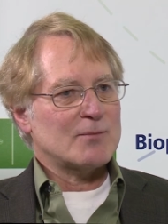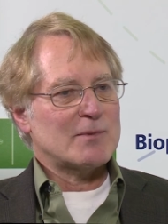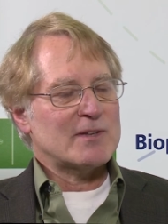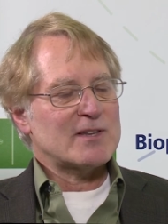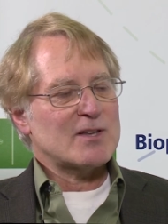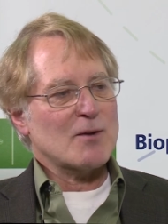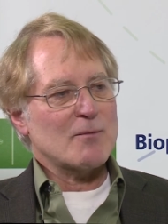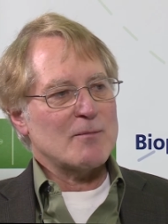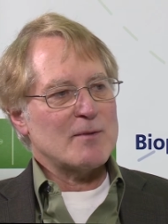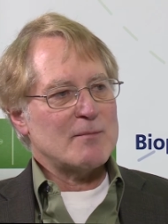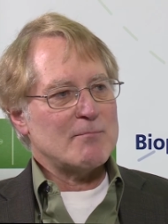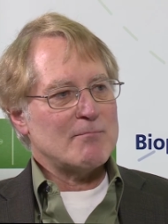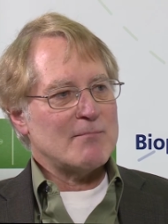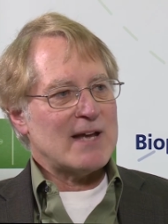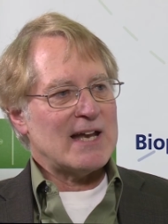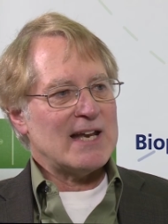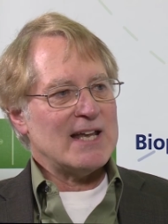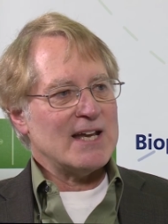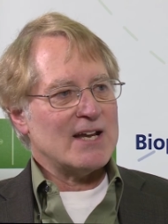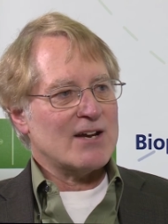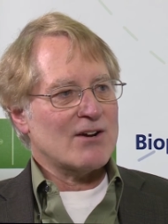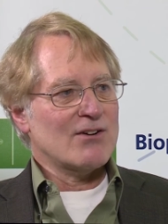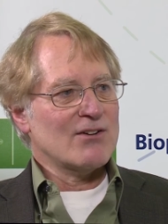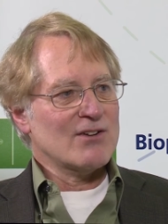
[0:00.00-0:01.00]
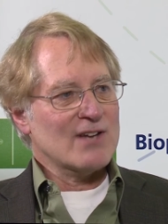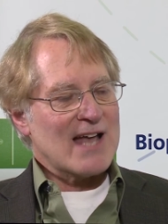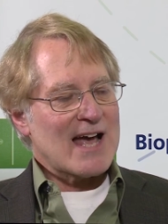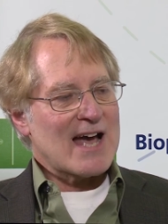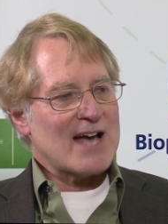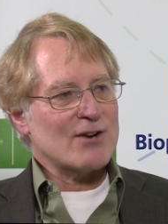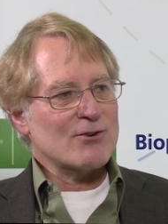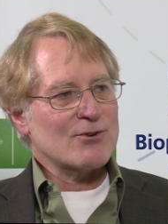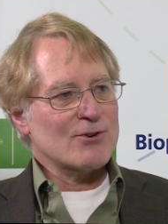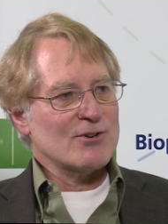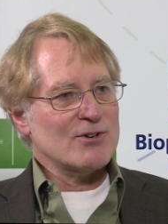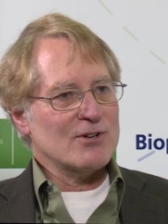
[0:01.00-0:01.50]
but there have been many
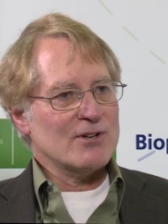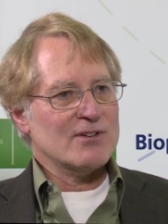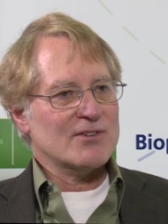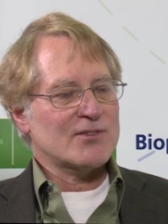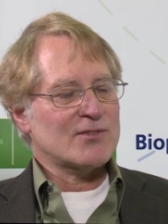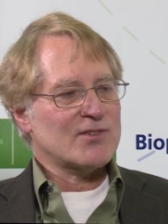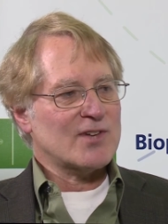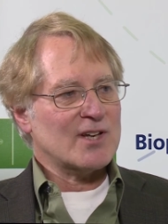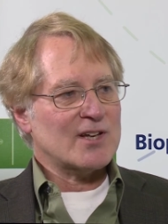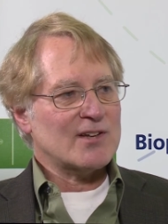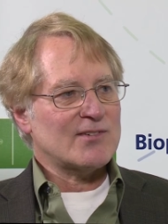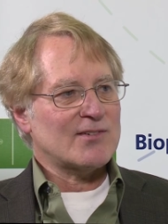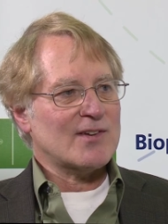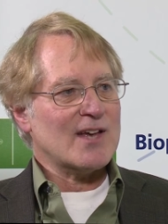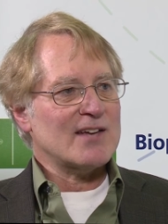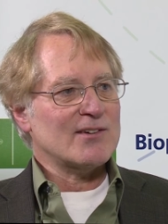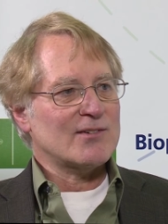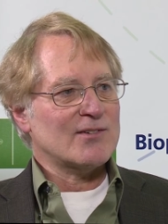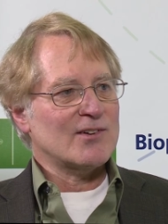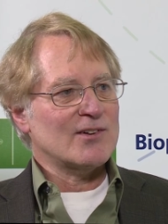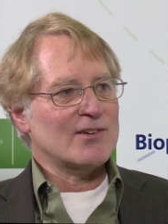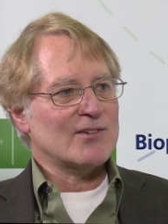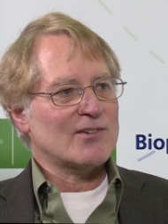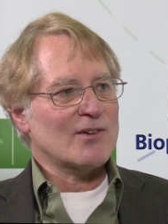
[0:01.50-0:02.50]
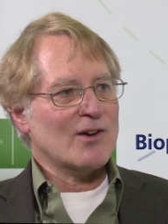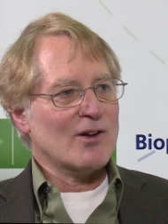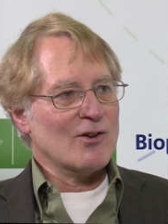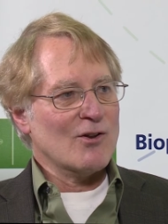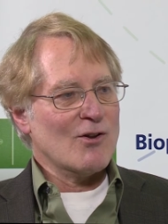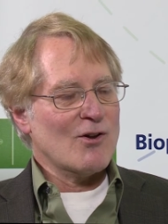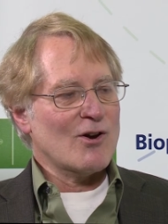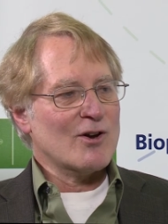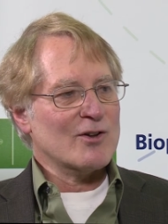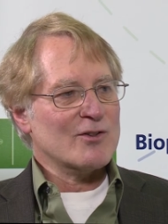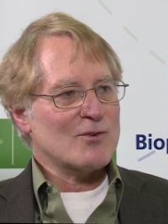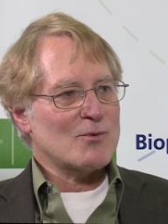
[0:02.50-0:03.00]
collateral successes
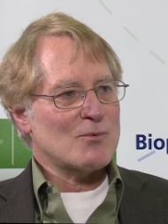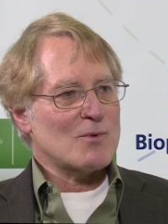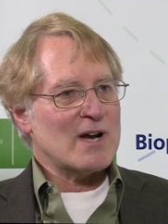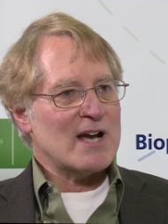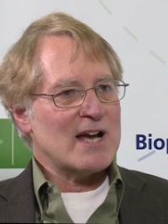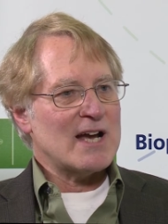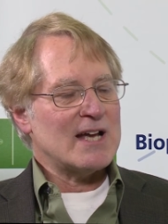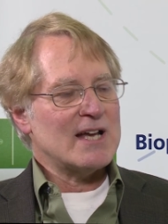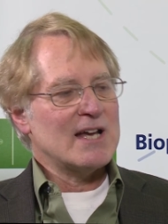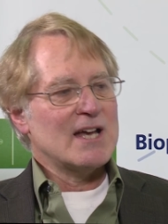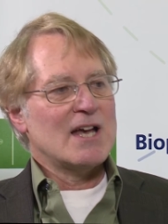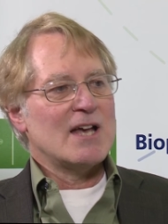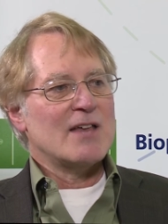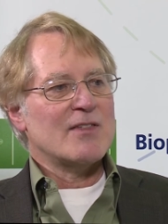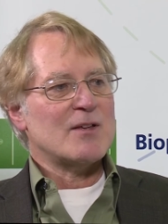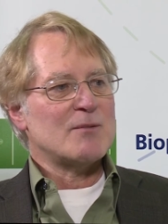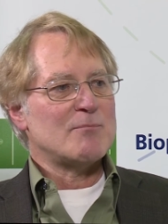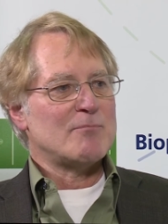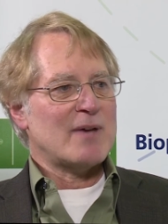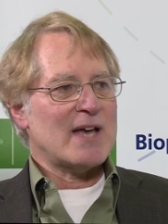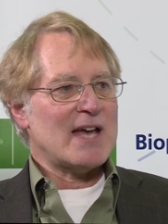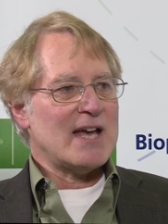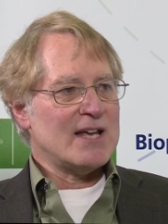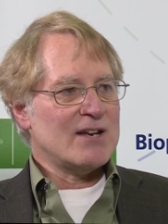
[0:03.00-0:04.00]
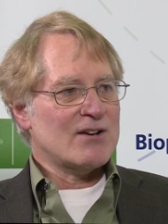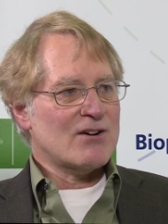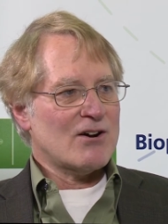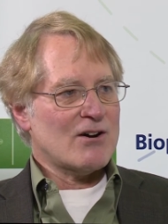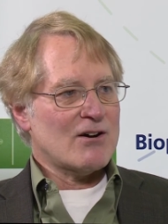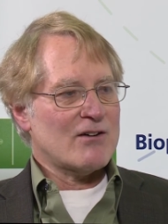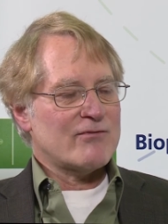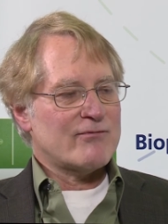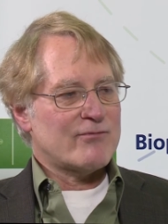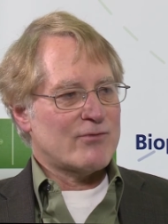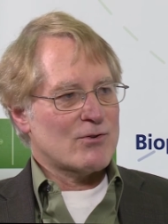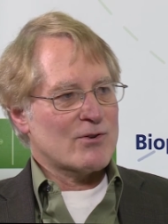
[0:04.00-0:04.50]
along the way that paid
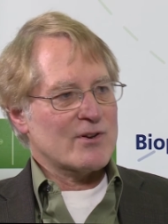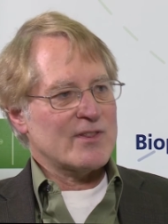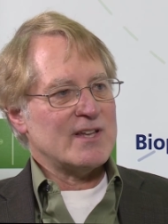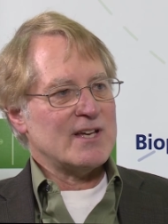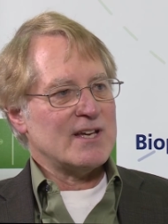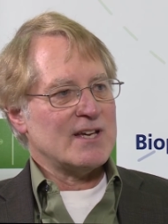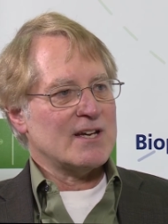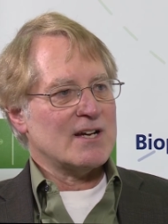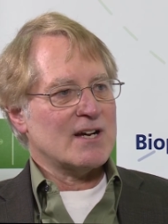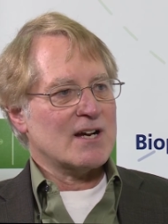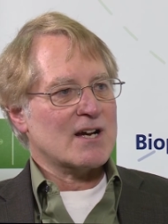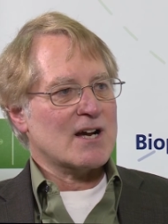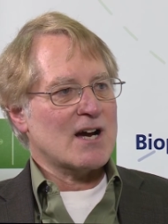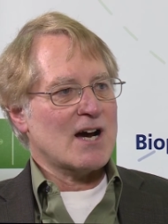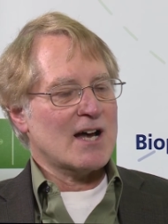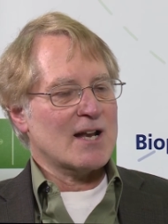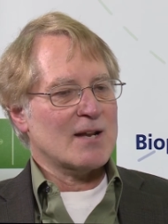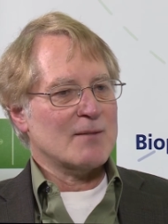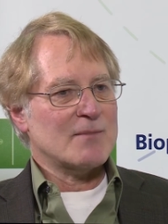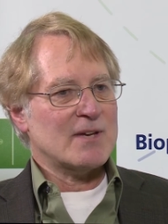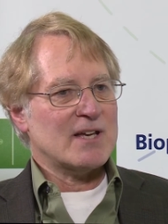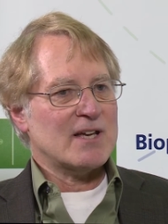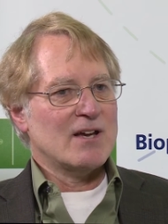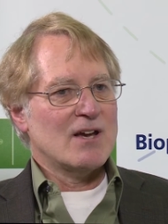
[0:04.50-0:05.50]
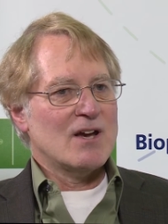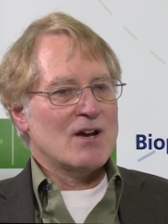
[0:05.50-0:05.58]
off for the economy.